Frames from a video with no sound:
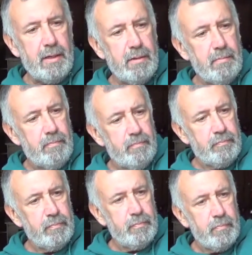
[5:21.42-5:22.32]
it
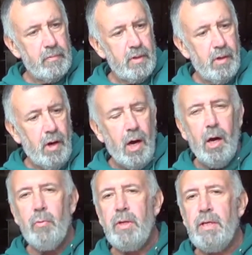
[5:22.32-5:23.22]

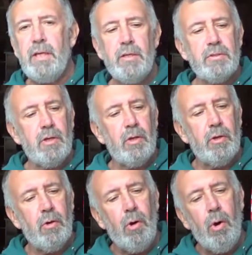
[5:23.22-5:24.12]
all we need is a
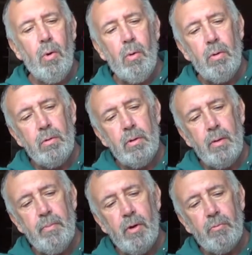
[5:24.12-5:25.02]
little hole
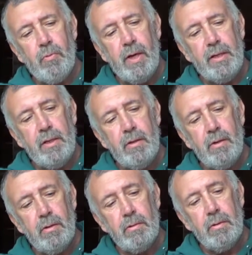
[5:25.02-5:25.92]
about right
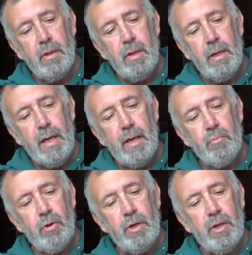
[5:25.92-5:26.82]
here
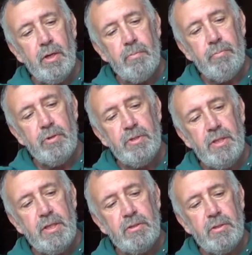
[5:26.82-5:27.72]
and we're going to
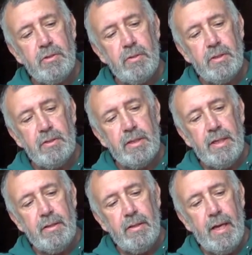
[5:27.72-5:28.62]
proceed to, to,
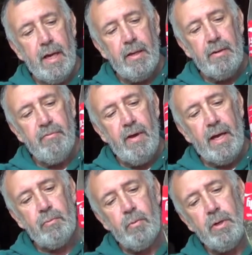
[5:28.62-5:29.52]
get that in
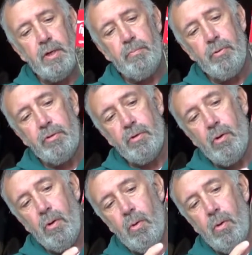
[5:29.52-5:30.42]
fact we're going to put the
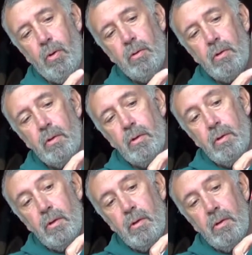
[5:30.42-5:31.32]
hole
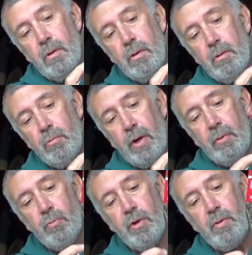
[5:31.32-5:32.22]

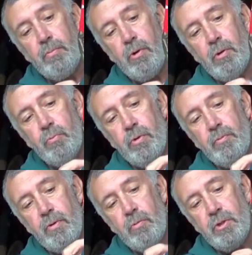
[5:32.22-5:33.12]
right where the bird would,
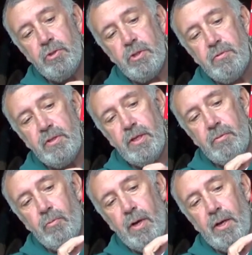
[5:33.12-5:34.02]
would just
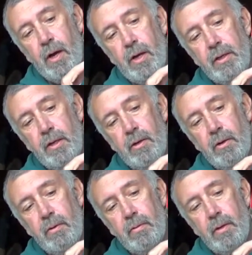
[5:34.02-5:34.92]
sit right on
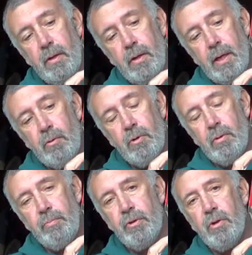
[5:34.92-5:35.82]
here. I want
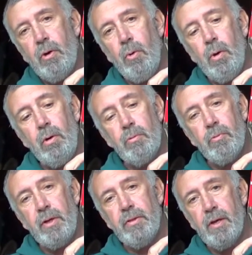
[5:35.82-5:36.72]
to put the hole
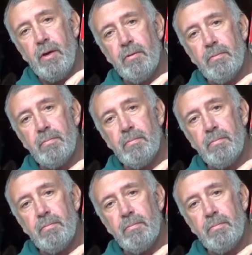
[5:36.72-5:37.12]
right there.